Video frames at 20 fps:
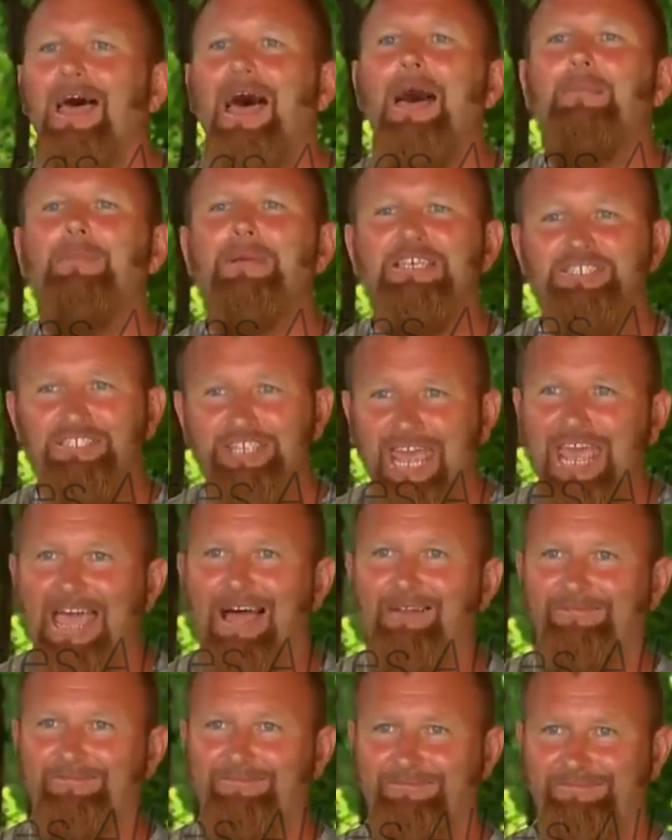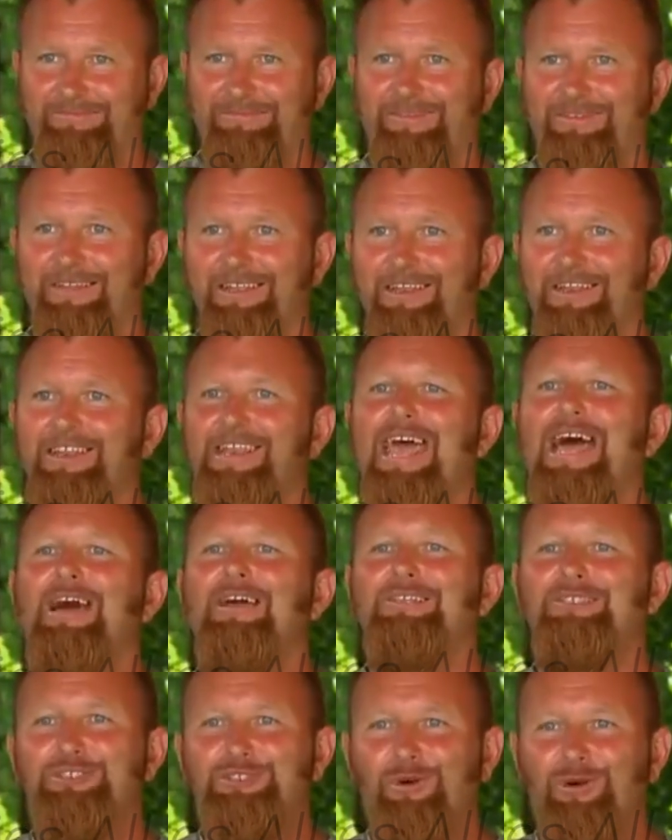I missed out. Now
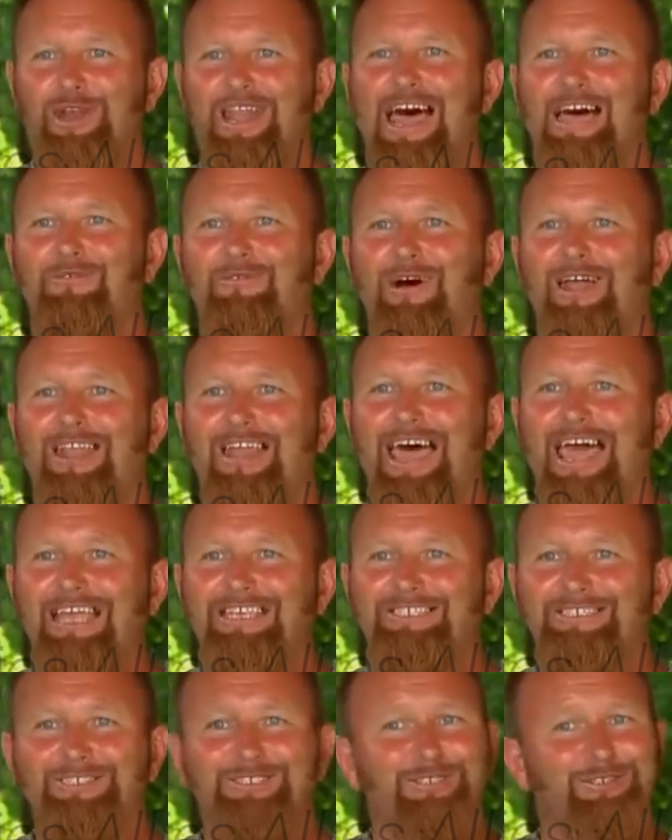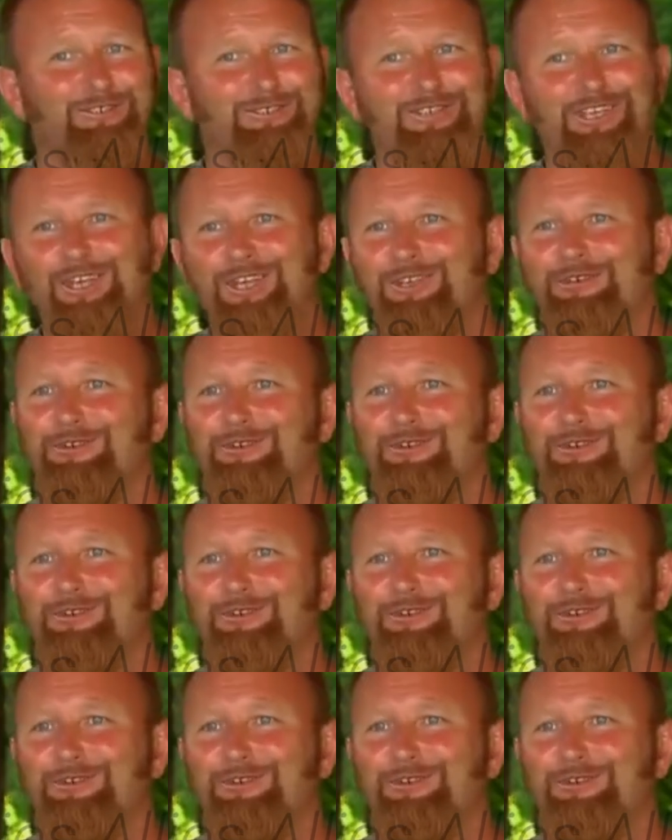I enjoy life while it lasts because